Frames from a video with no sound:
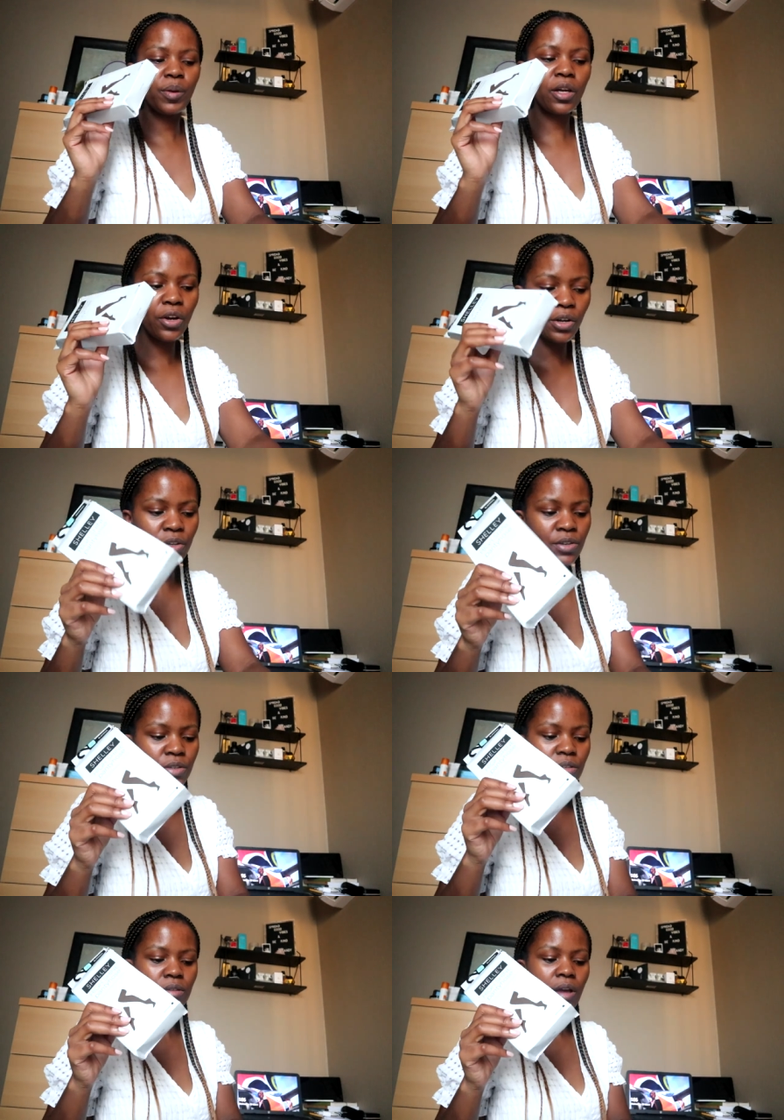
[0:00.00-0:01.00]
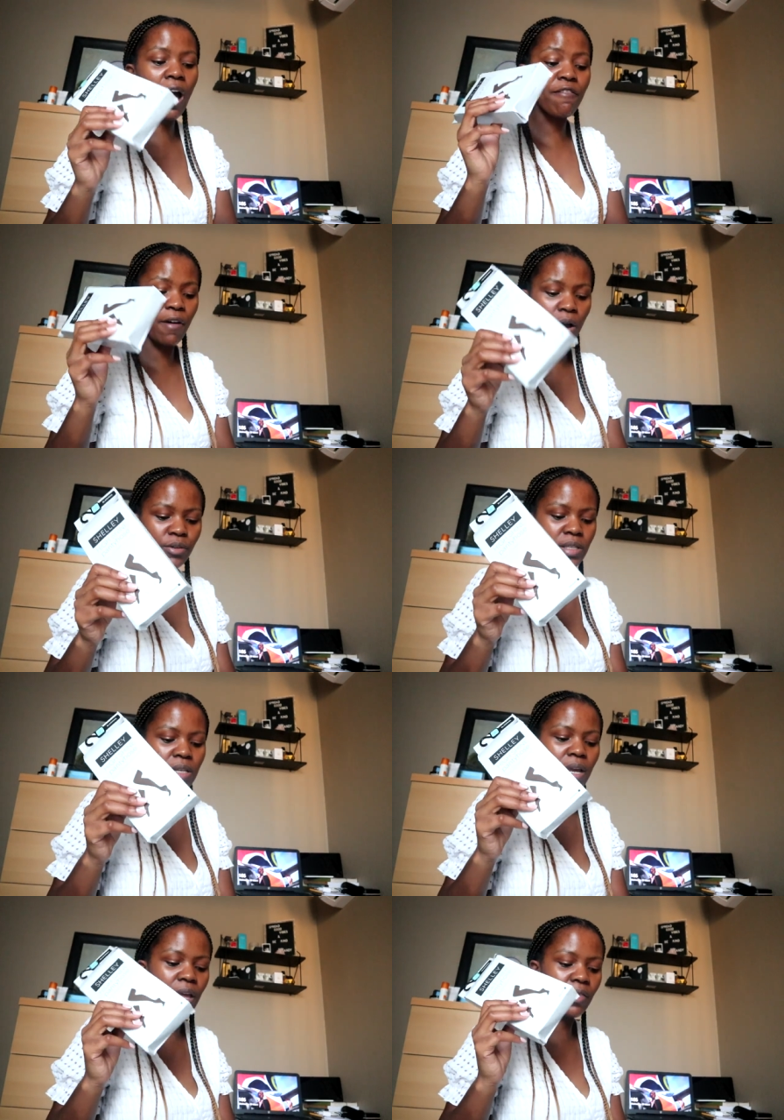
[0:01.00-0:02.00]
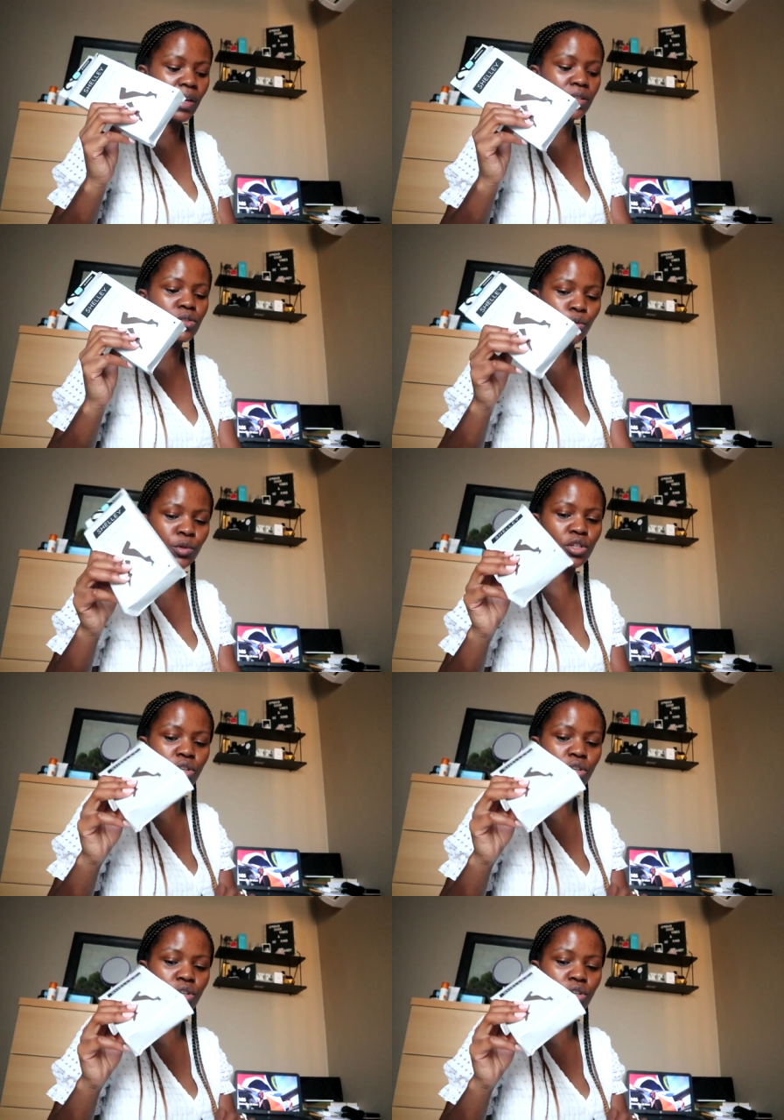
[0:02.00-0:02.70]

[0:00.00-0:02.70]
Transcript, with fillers: Because I found it today and they had so much